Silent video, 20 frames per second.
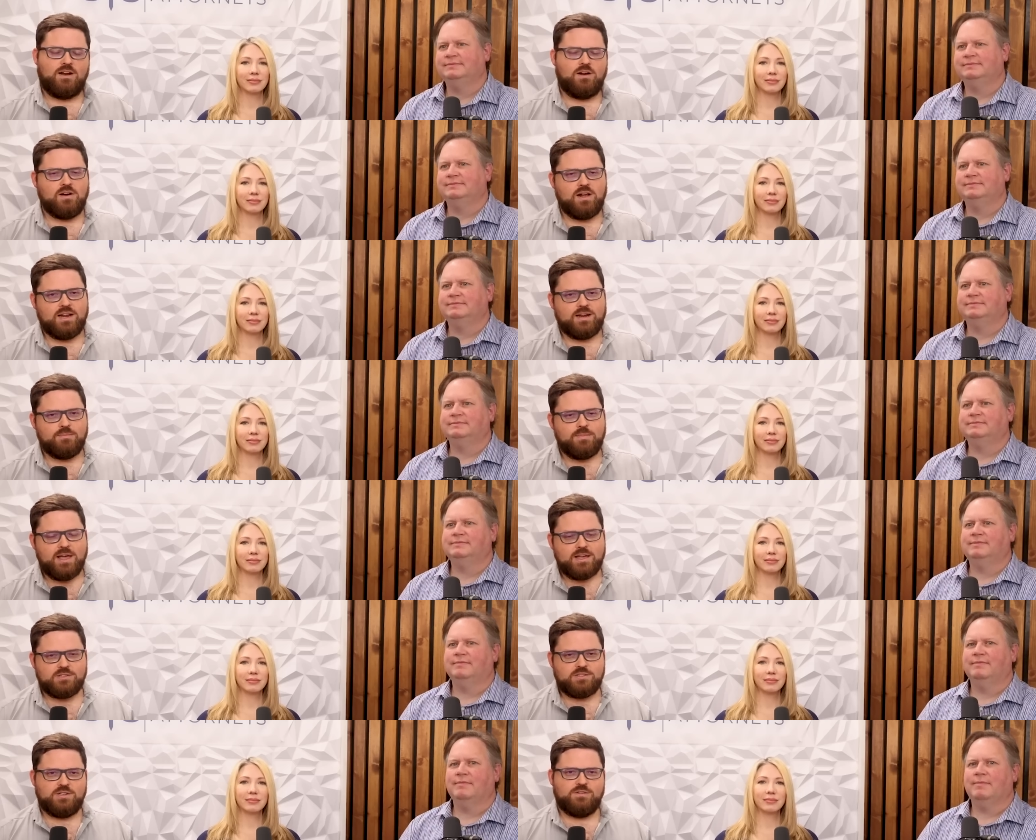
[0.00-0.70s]
Speaker 1: All right,
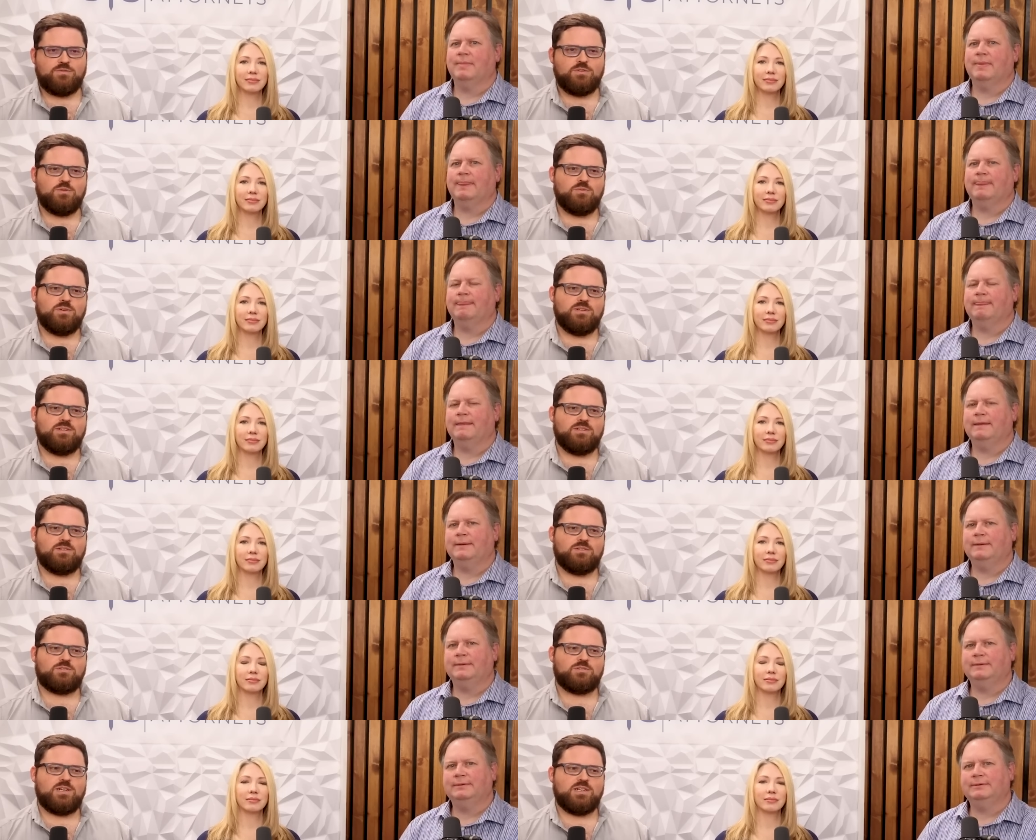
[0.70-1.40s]
imagine, if you
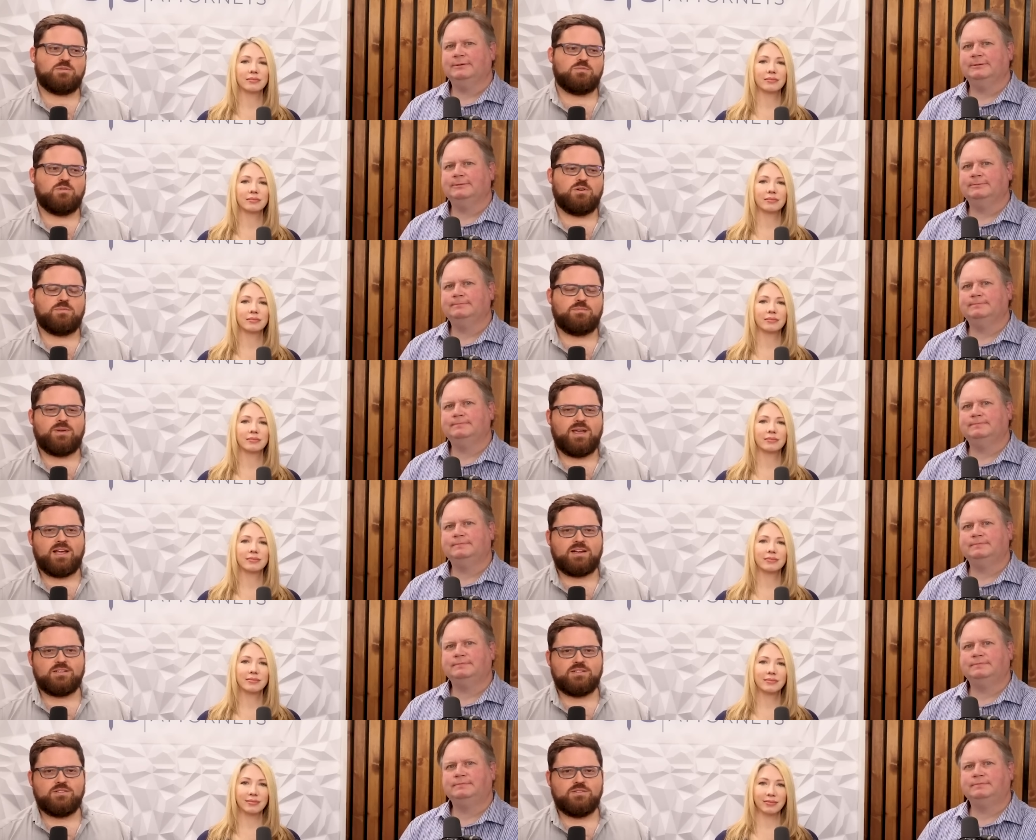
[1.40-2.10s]
will, transport it
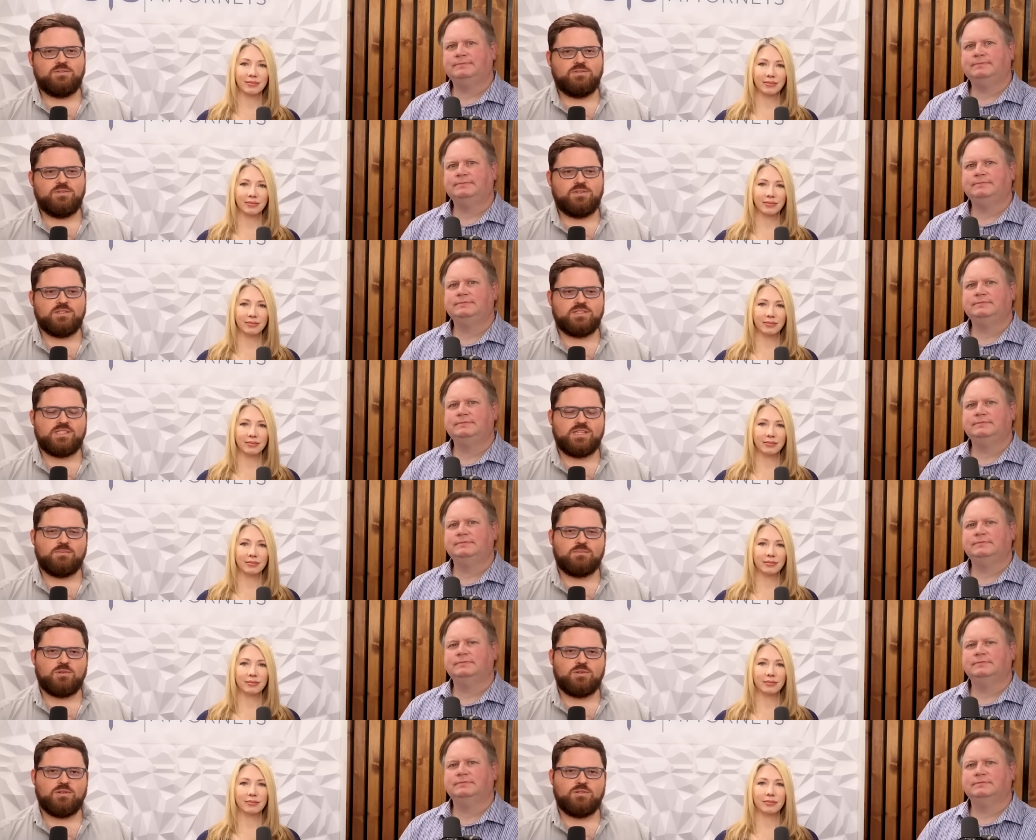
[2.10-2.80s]
back to the
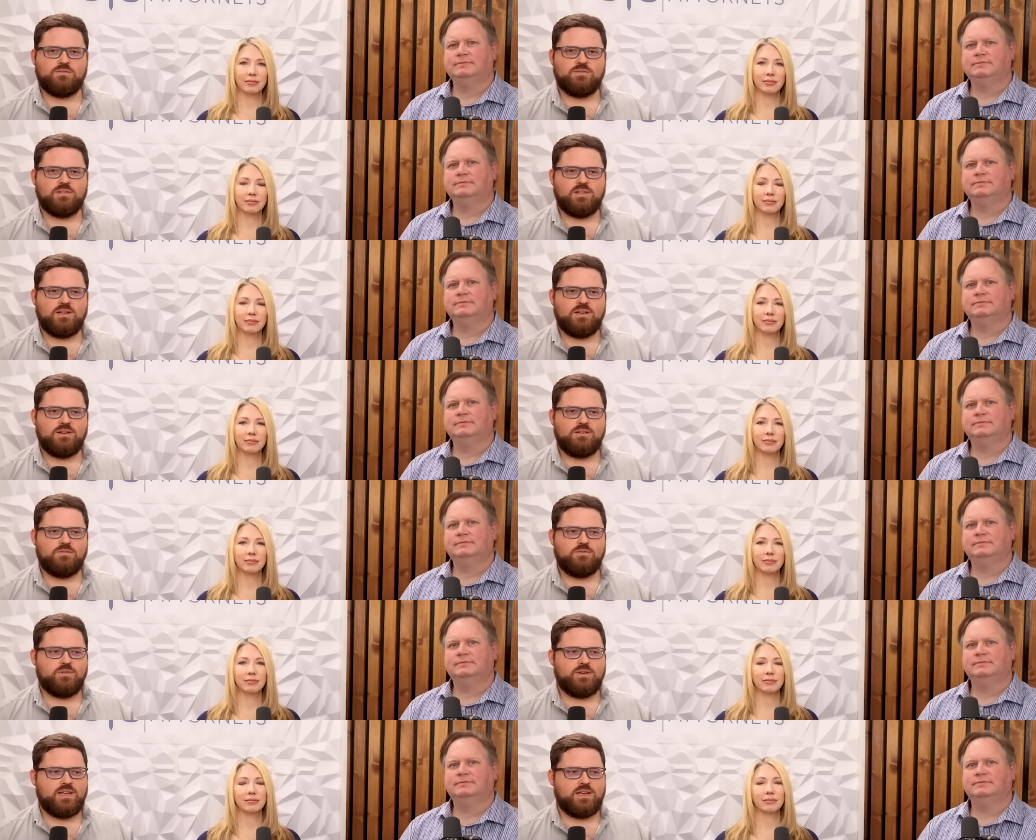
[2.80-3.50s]
summer of
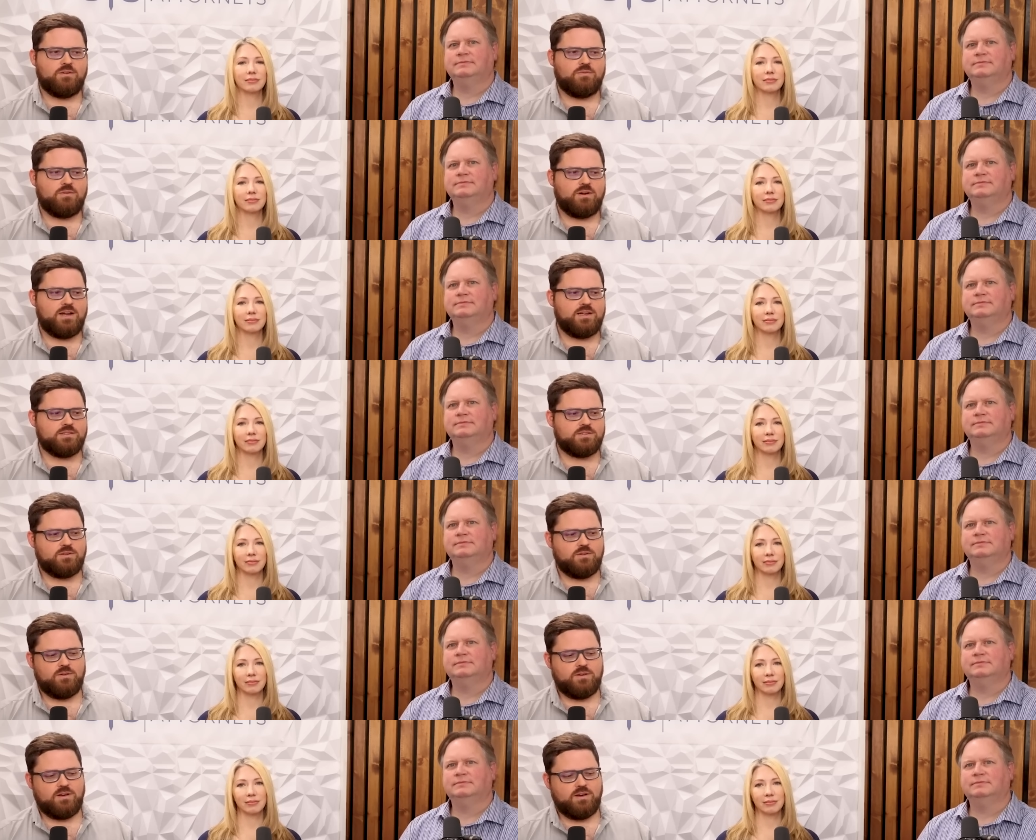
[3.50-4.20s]
love. We had
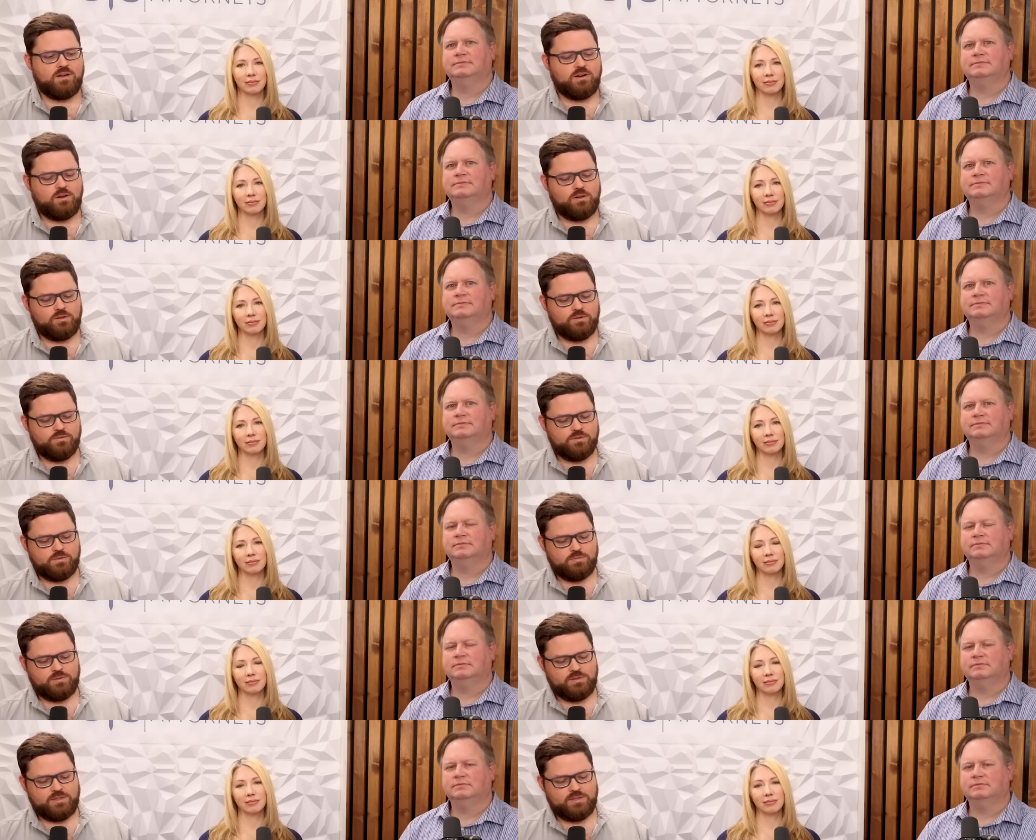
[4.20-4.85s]
riots going on all over the